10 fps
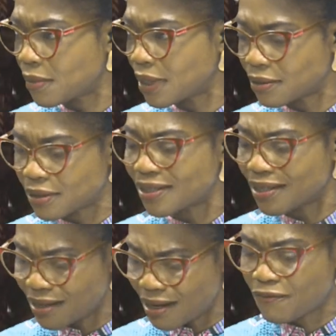and
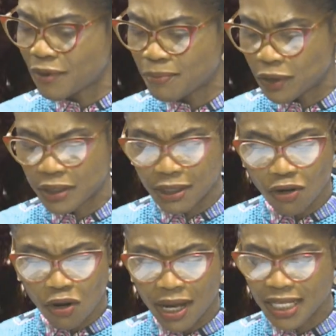everybody,
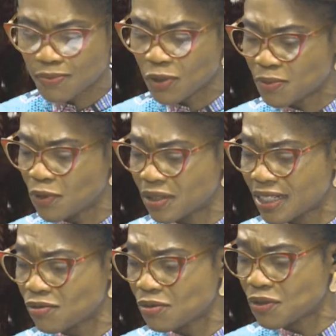all hands must be on
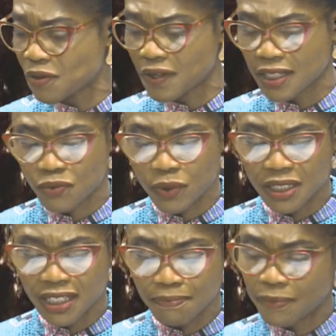deck to ensure that we
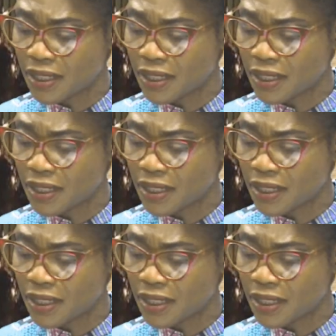nip